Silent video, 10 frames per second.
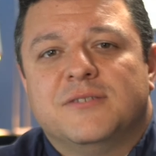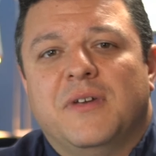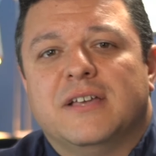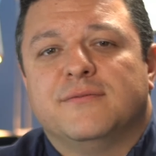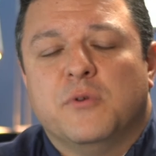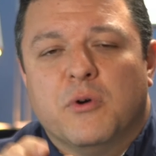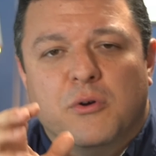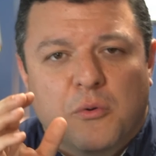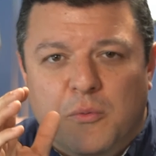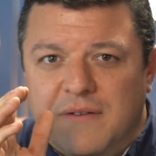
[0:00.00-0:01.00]
fast
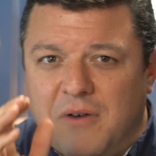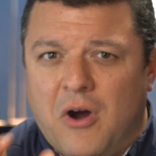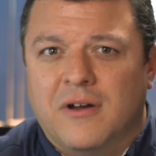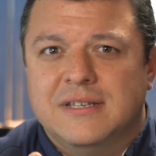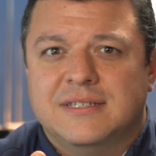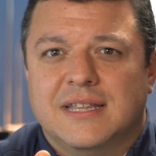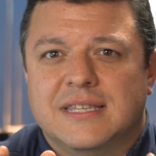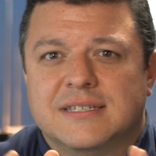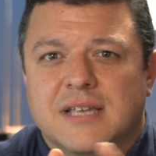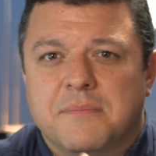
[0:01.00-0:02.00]
forward. We've already set
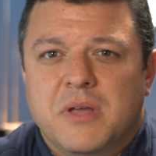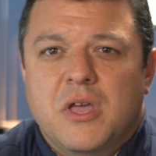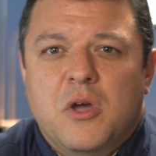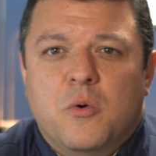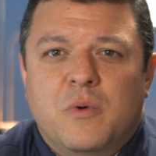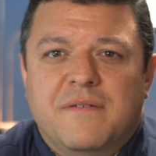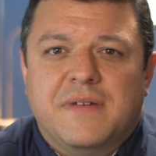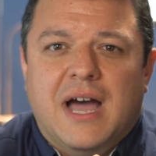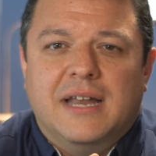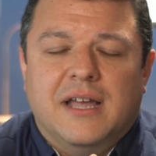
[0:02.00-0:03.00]
this up. We've
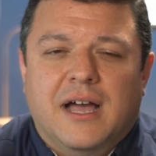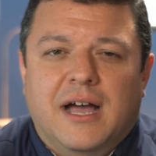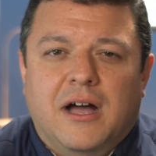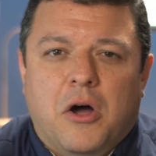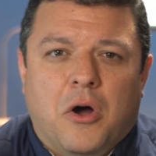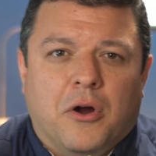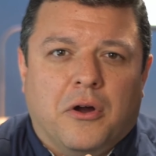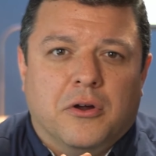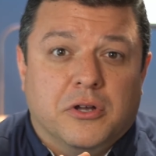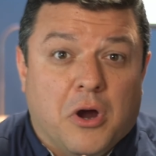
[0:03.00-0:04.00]
got
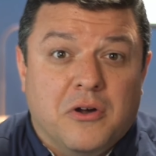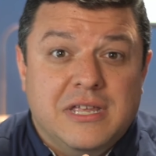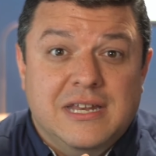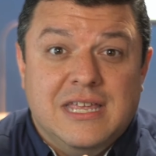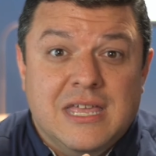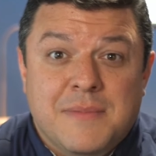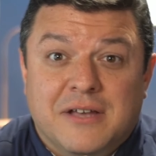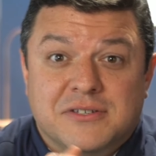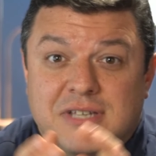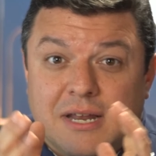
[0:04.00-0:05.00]
our Guardian
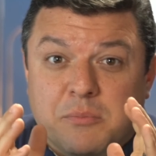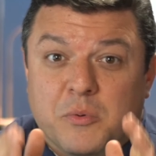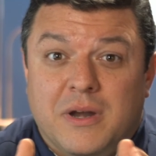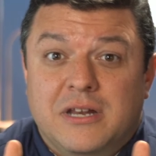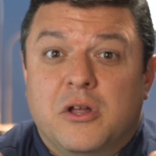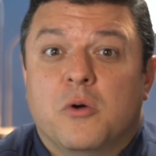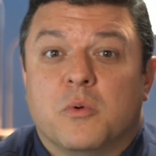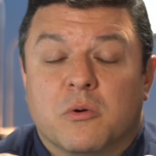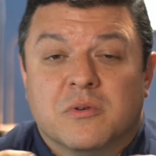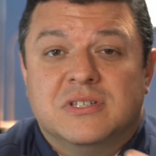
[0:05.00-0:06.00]
email set up. We're ready to go.
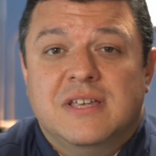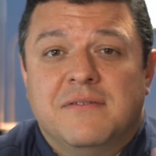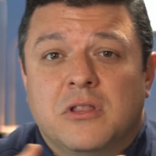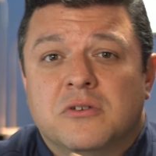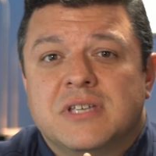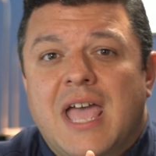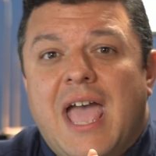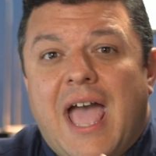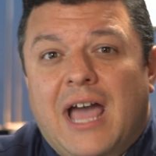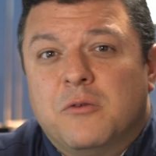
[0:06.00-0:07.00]
We're receiving those.
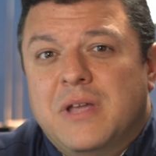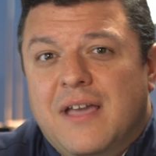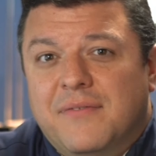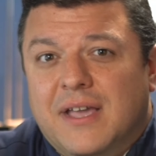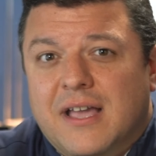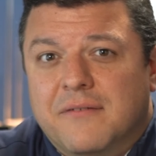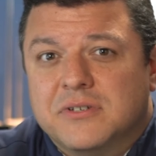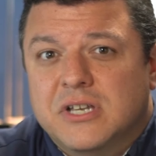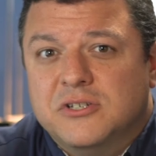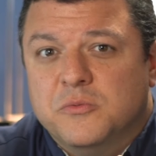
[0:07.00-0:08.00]
How do we have that
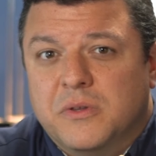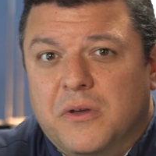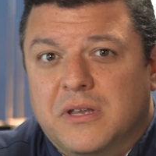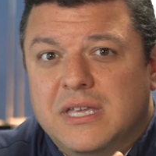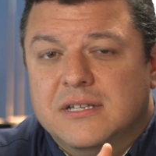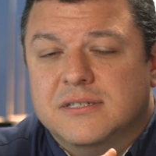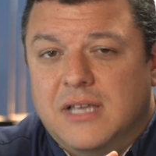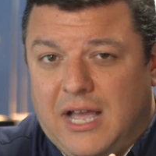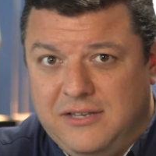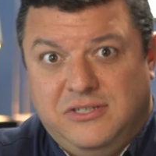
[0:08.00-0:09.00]
conversation with our kids?
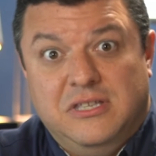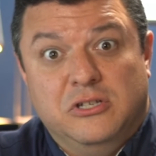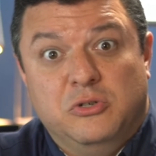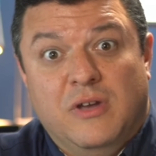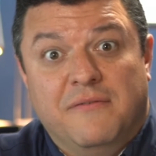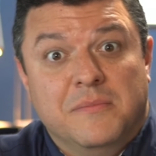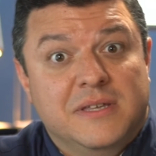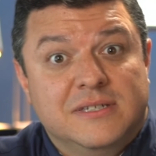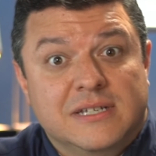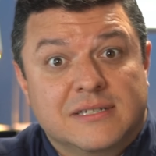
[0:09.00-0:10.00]
I see that you have a
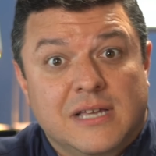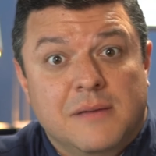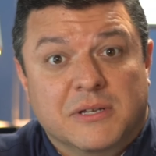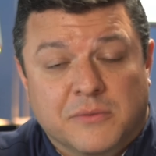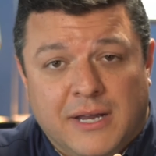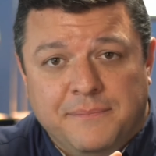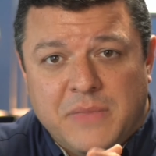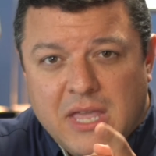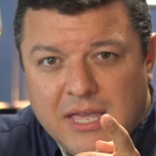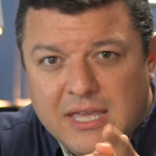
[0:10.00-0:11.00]
missing assignment, right?
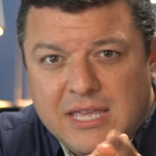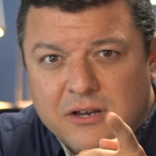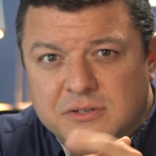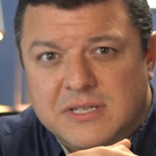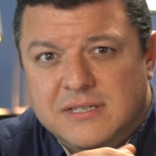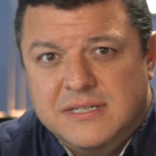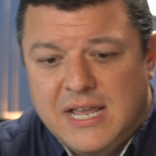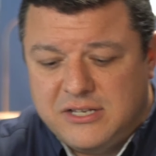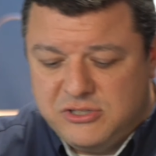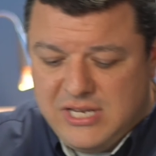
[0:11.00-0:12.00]
Here's this
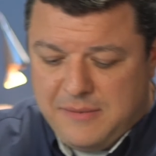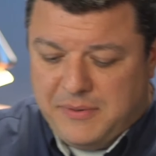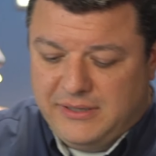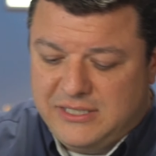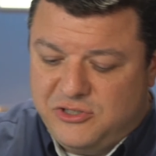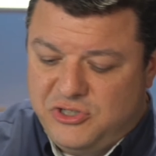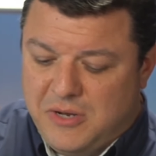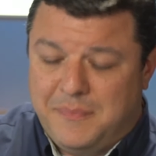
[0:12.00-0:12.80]
next tip. Let's jump